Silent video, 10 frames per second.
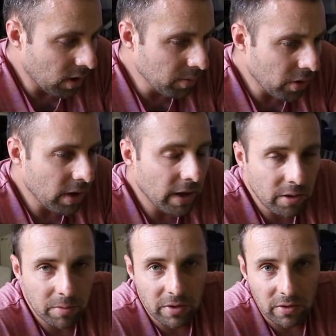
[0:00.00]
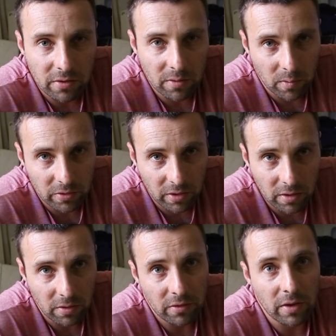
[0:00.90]
I'm not one hundred percent certain what's
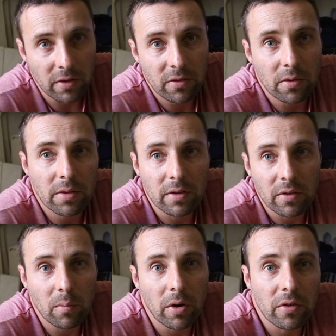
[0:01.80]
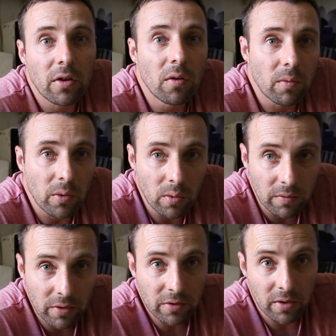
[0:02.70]
going on. So there's two things that I want to solve with all
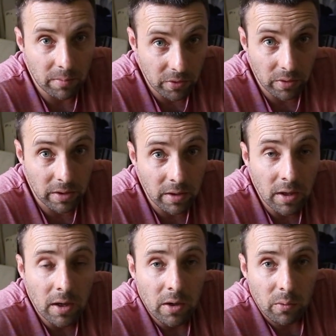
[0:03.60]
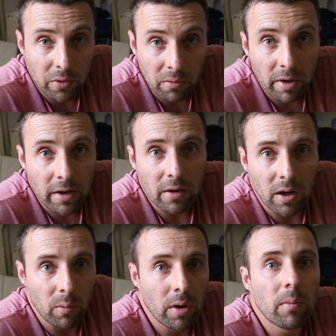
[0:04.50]
of this that I'm doing with the
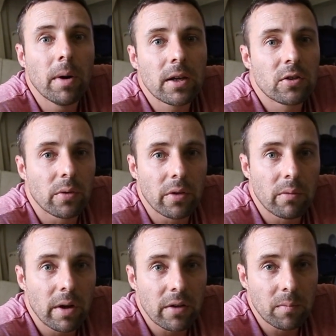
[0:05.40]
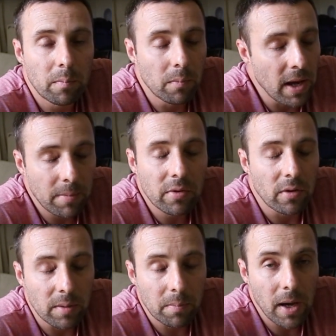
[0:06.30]
rudder. I want to make sure that the rudder's
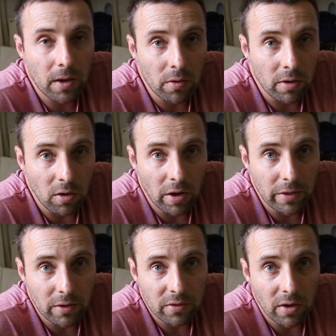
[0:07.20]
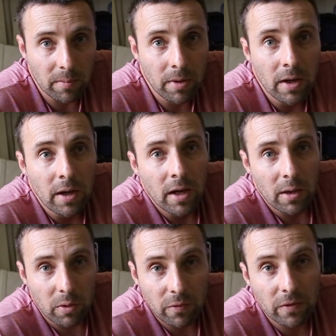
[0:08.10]
absolutely bang on aligned this time.
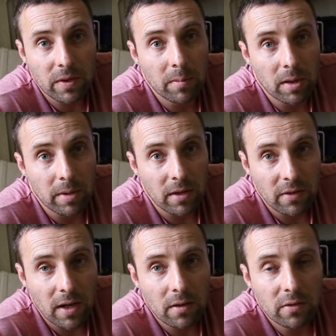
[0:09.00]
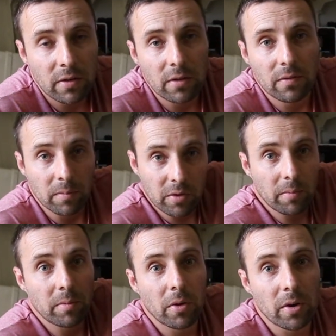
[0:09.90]
It was fifty millimeters out, so from
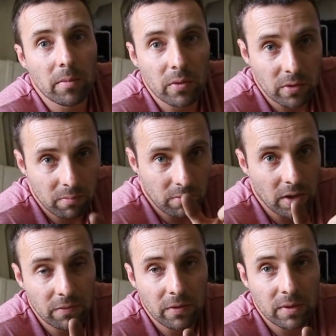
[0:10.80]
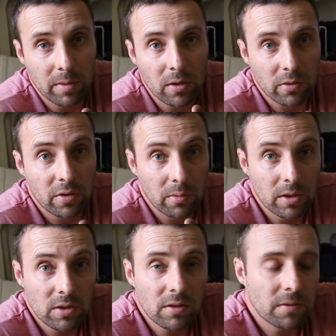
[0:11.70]
top to bottom there was a, like fifty mil or two
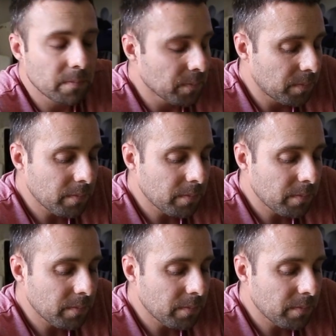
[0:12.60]
inches.